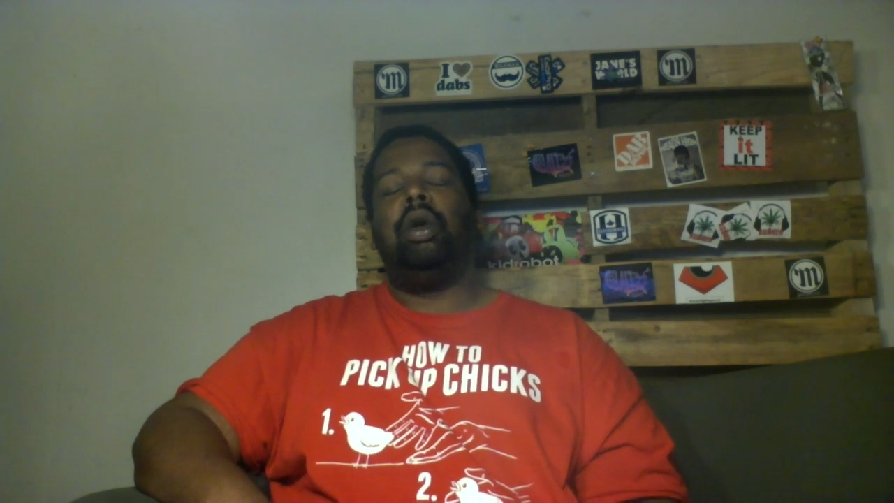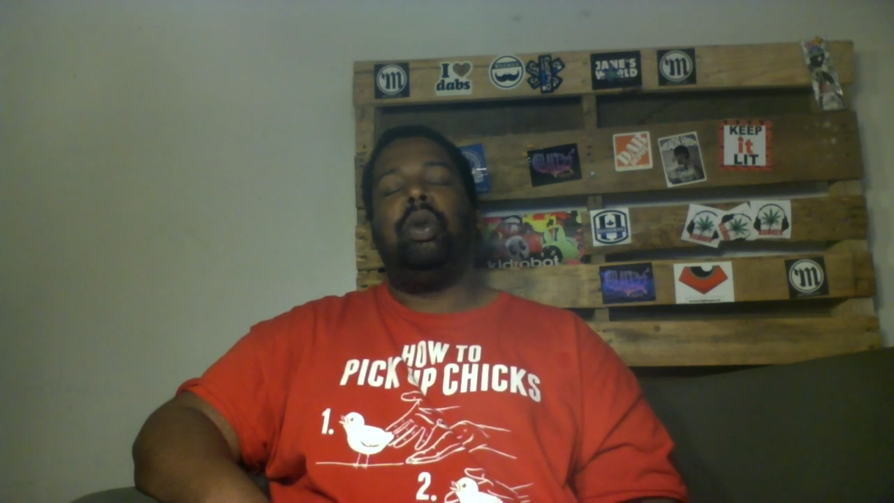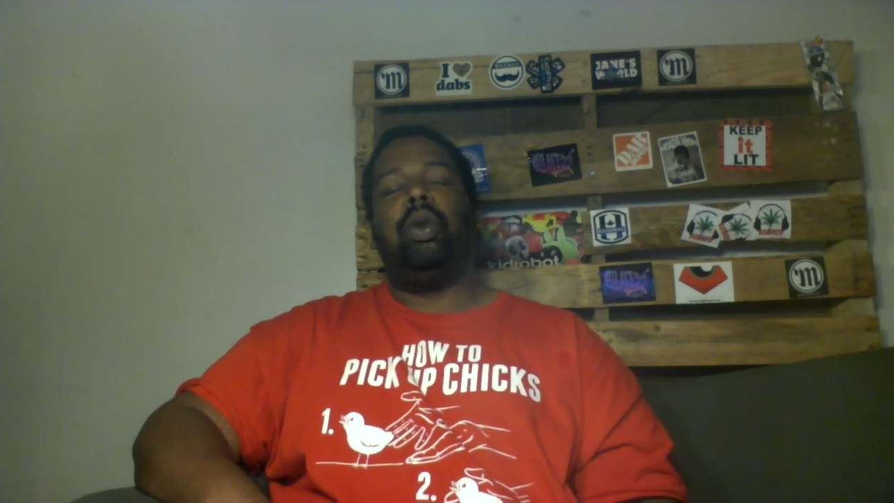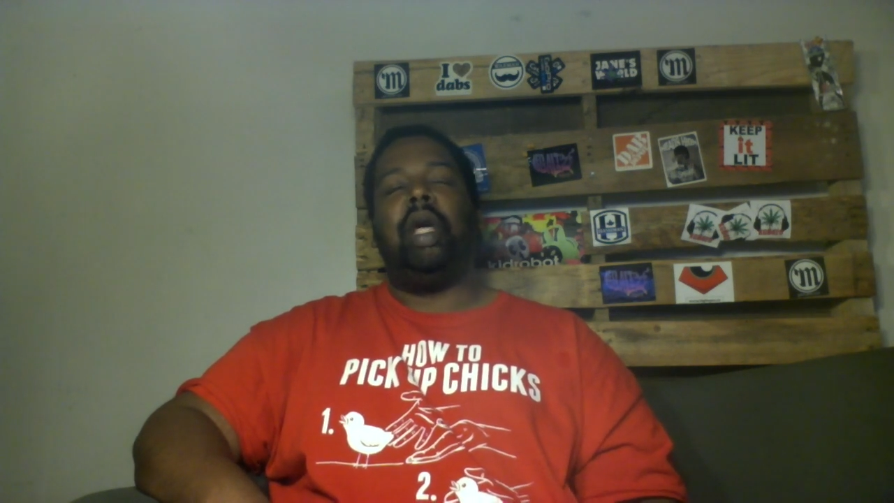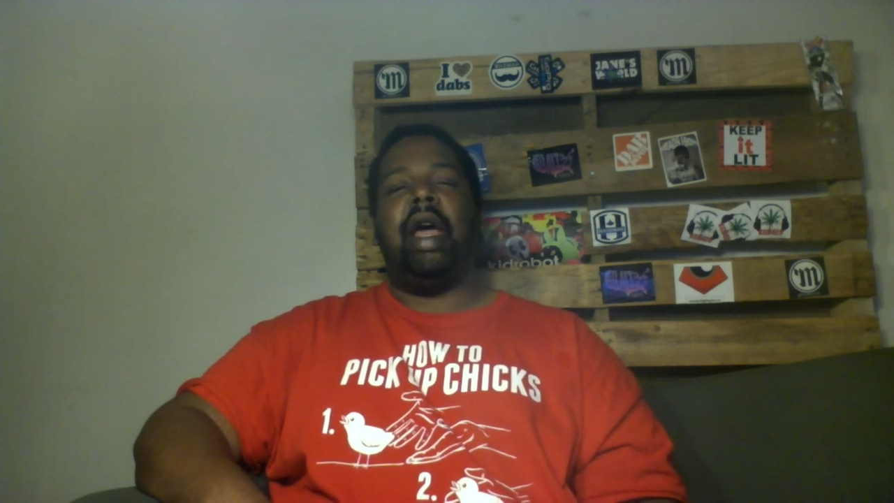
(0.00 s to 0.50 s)

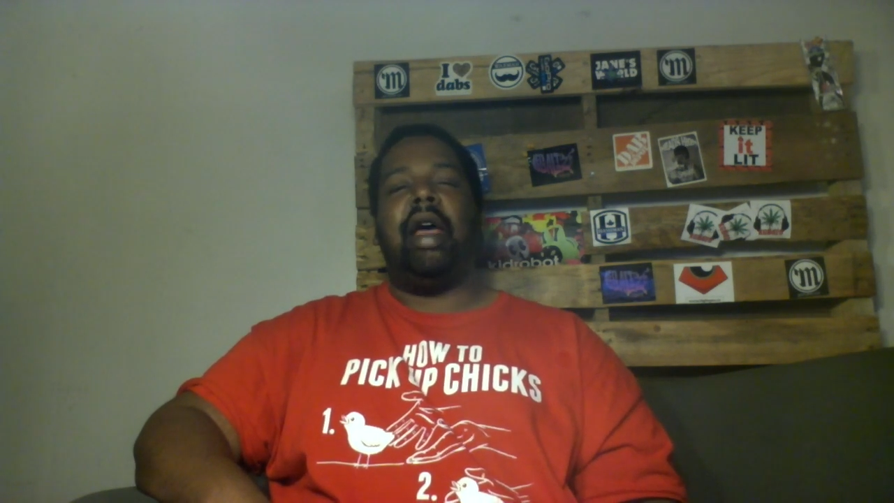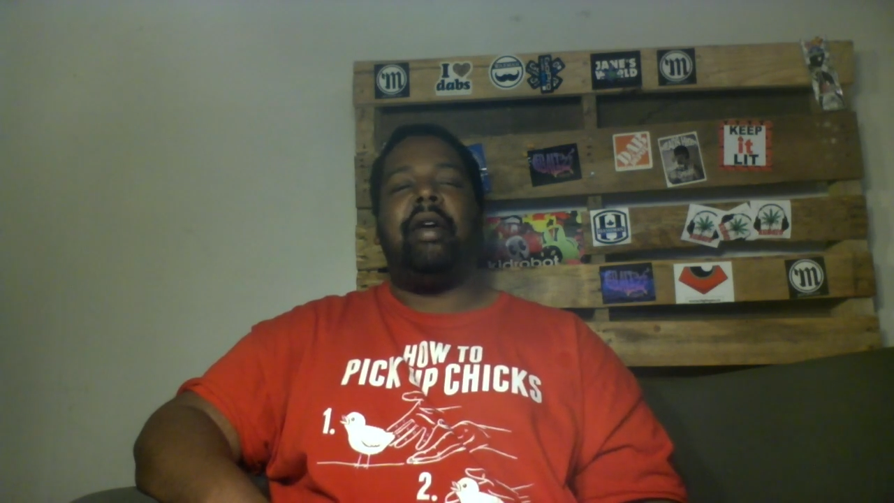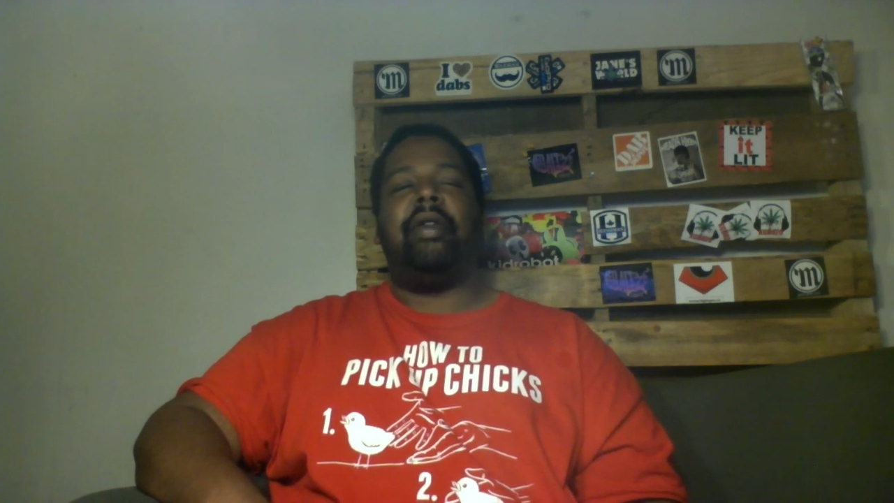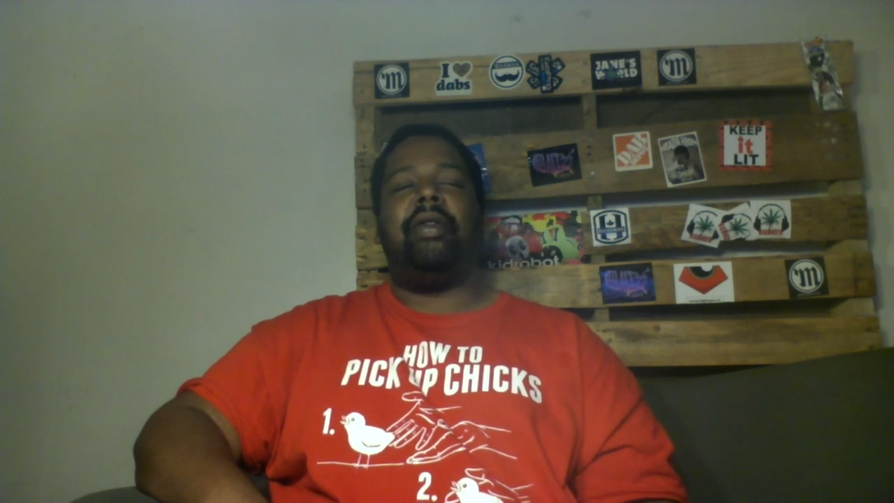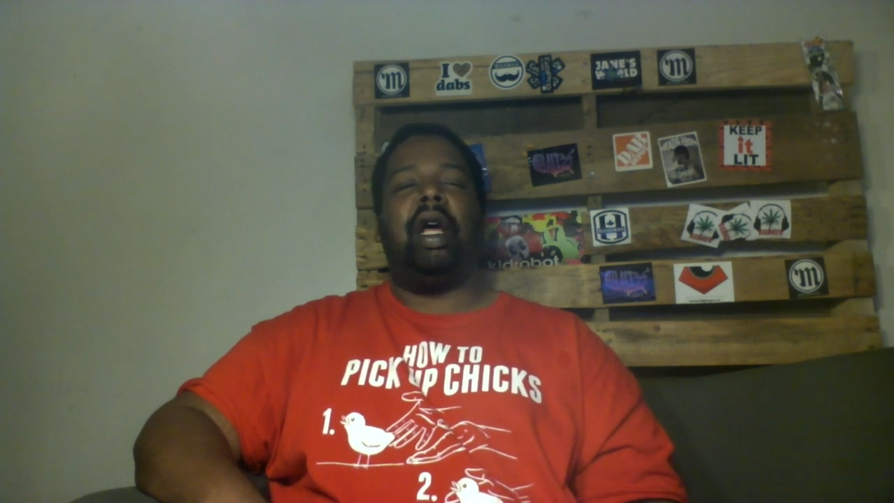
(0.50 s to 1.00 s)
We
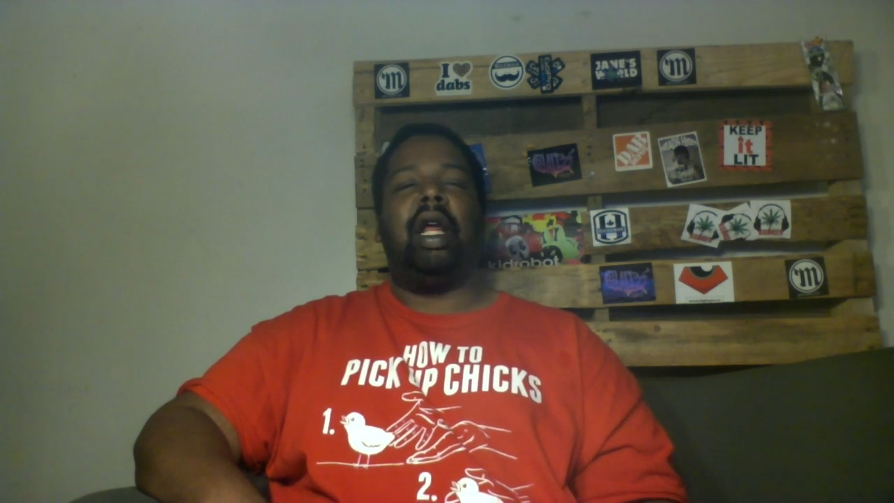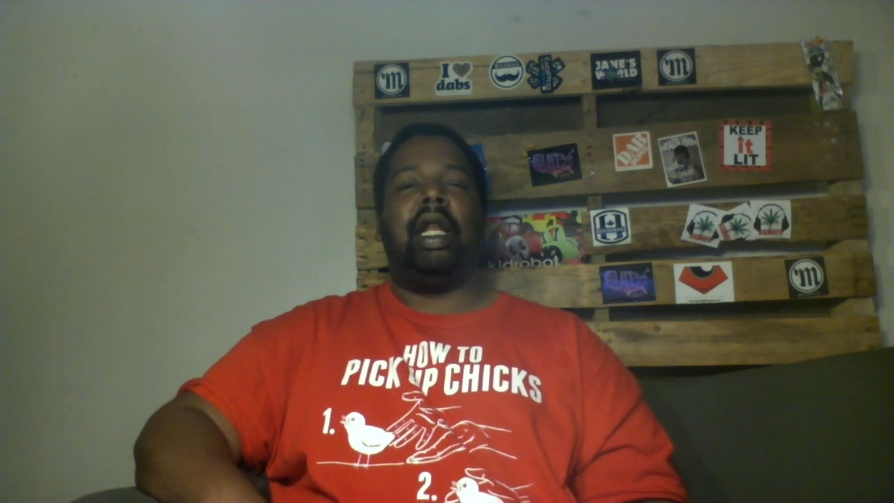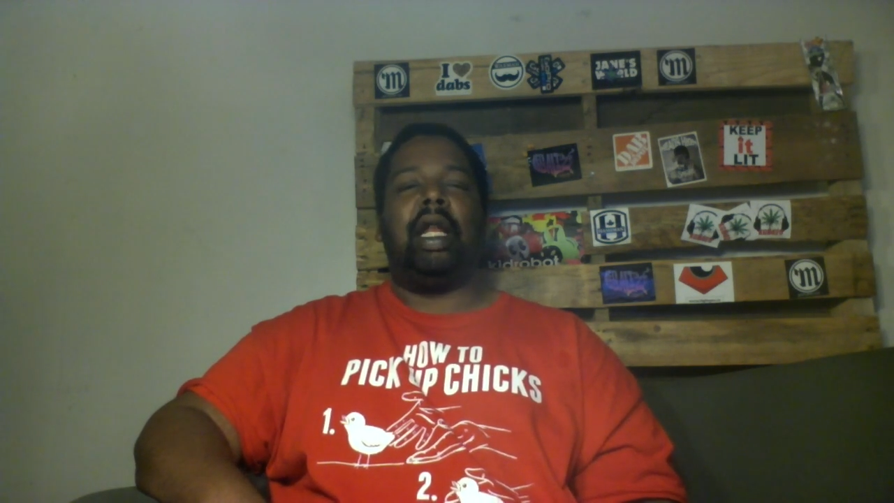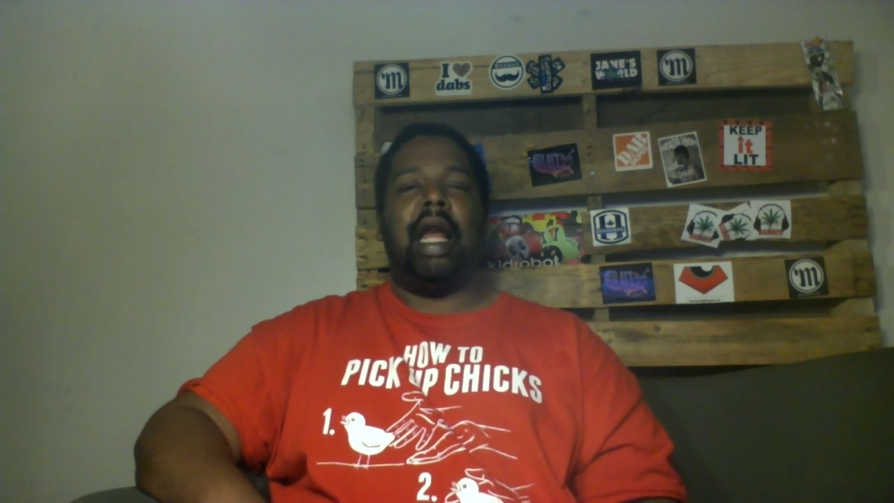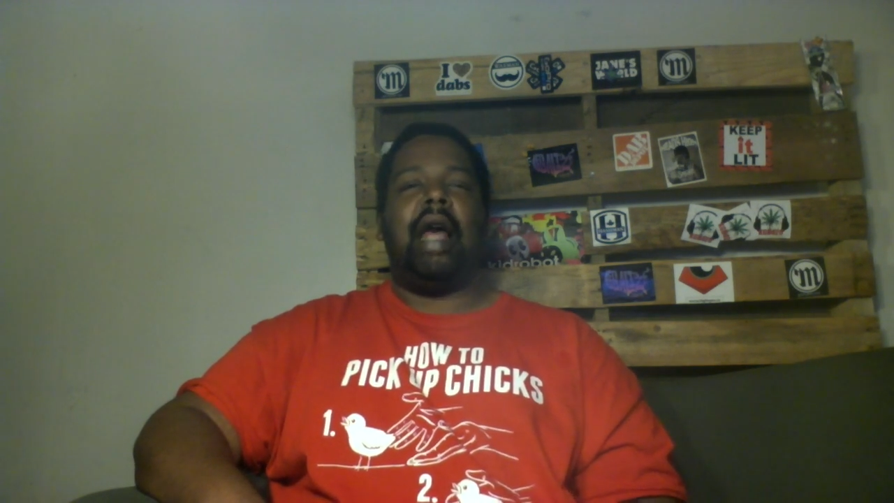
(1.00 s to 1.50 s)
have a
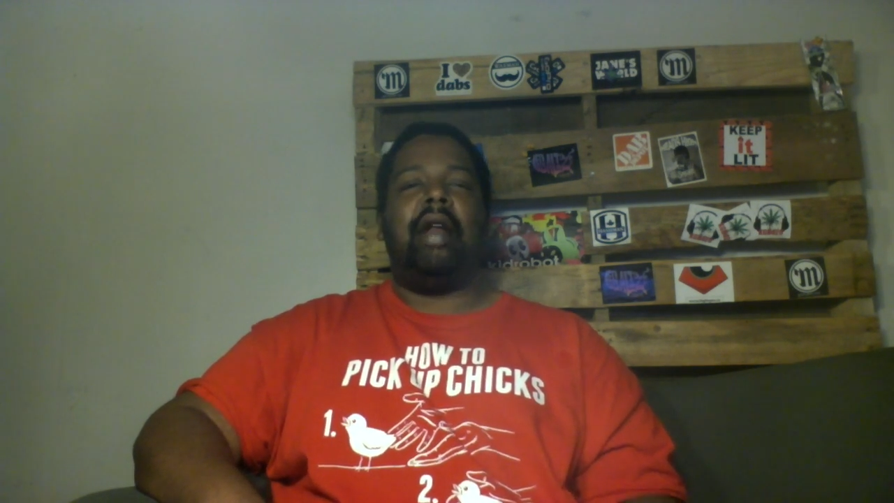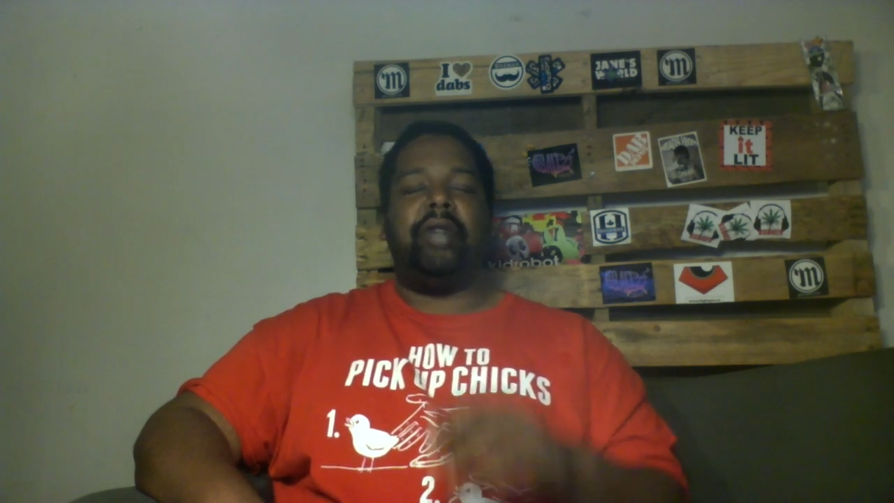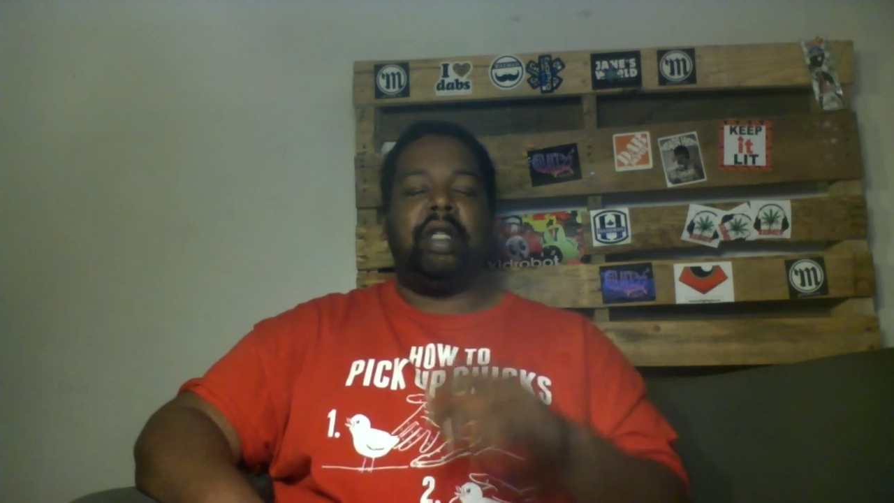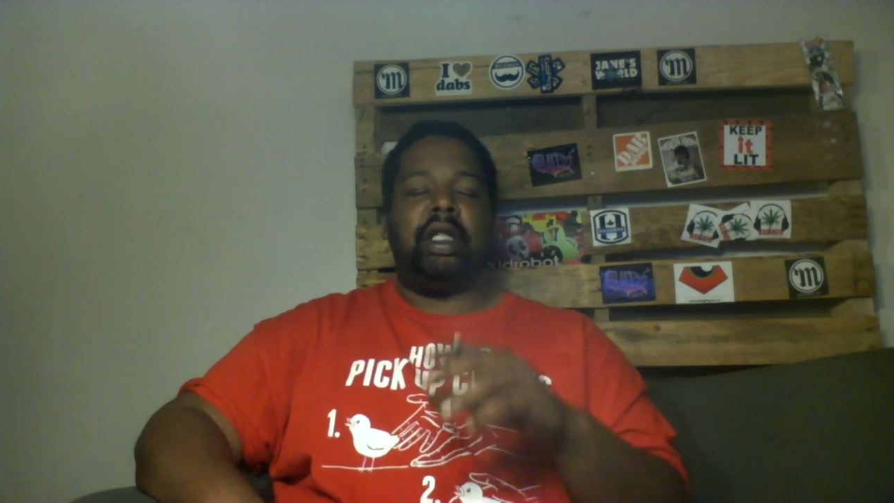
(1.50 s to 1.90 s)
lot of